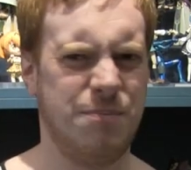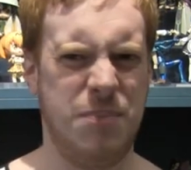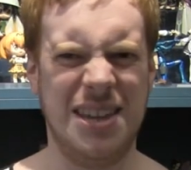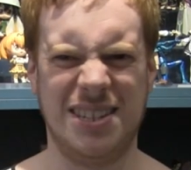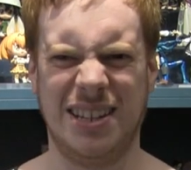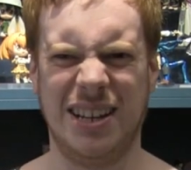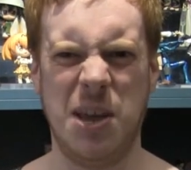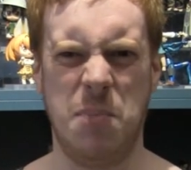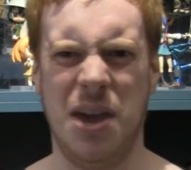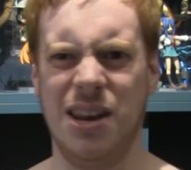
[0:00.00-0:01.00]
basically
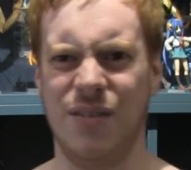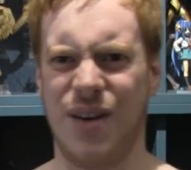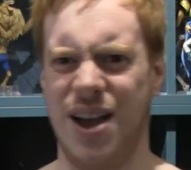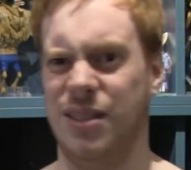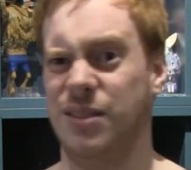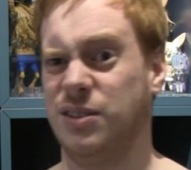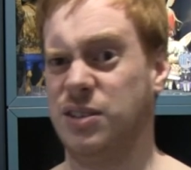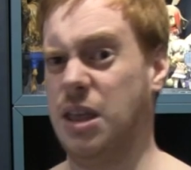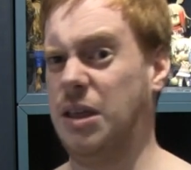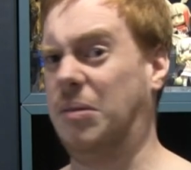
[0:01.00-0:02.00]
a paedophile, and they're
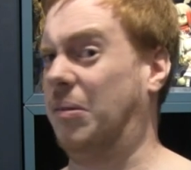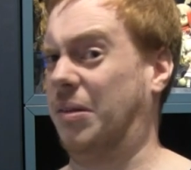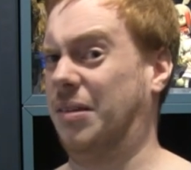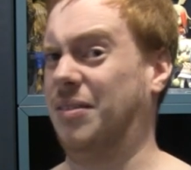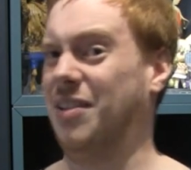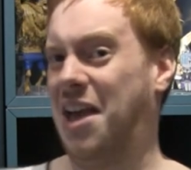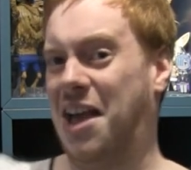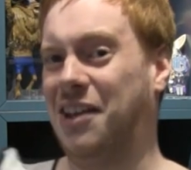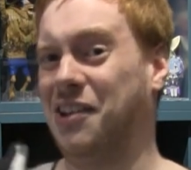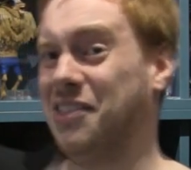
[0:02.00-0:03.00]
just like,
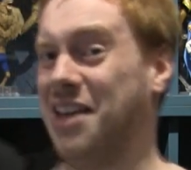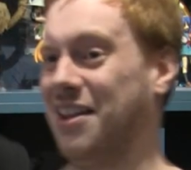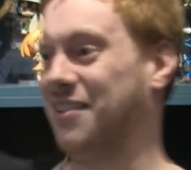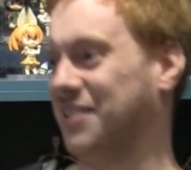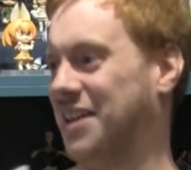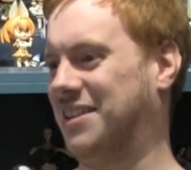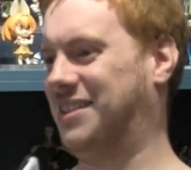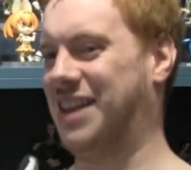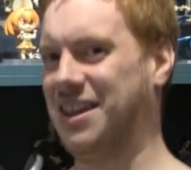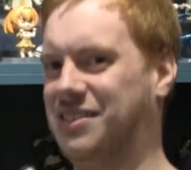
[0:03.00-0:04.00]
yeah, look at that,
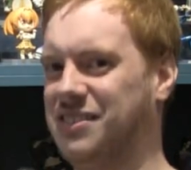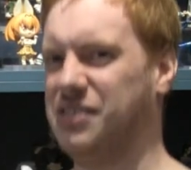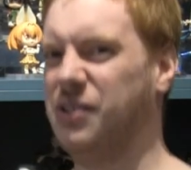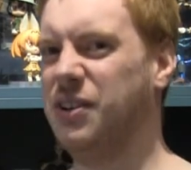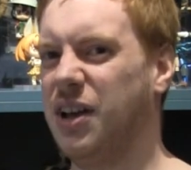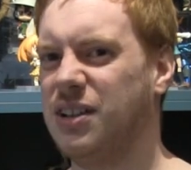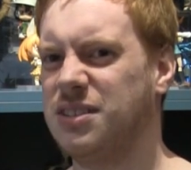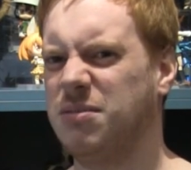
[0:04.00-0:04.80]
he likes you girls.